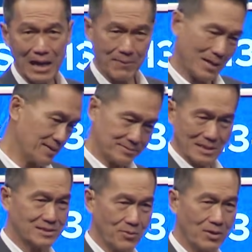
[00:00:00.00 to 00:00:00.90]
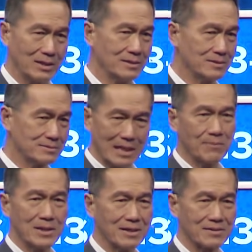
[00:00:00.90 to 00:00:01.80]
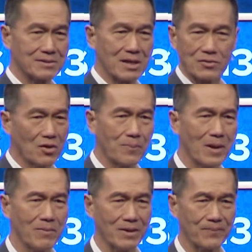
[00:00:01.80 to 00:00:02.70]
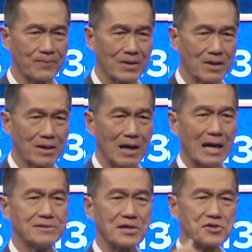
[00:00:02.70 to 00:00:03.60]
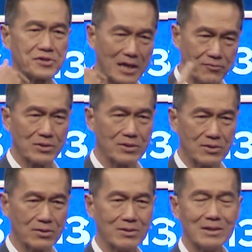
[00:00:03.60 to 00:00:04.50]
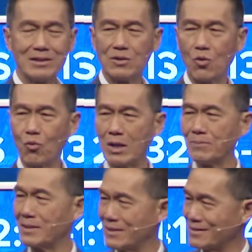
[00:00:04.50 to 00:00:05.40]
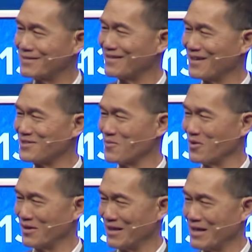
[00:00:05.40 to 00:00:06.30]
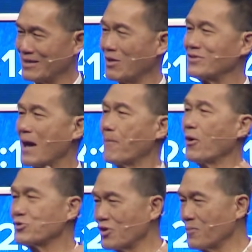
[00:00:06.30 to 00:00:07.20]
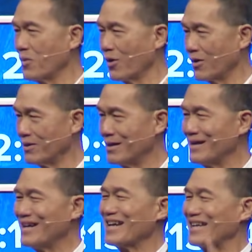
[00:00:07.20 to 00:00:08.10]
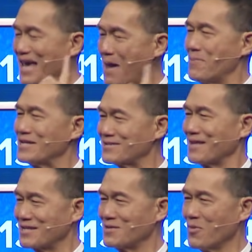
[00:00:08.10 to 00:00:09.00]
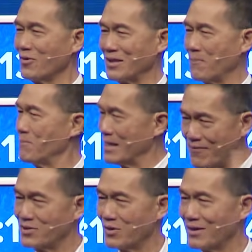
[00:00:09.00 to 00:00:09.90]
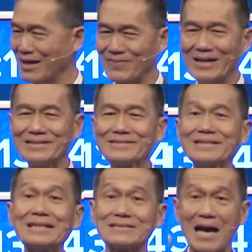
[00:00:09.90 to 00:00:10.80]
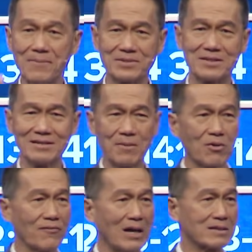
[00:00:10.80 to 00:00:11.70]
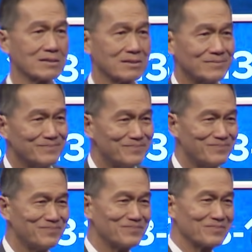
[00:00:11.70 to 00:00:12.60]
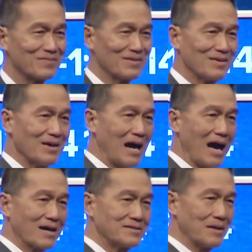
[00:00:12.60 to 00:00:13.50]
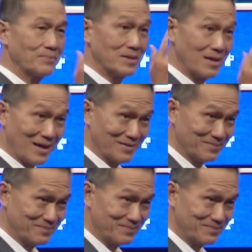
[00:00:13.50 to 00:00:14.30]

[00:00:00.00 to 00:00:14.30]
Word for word: I have another testimony, ten minutes. No problem. I just shared with you one-minute testimony. Now, the Apostle Paul gave his testimony, believe it or not, three times in the book of Acts. Acts chapter nine.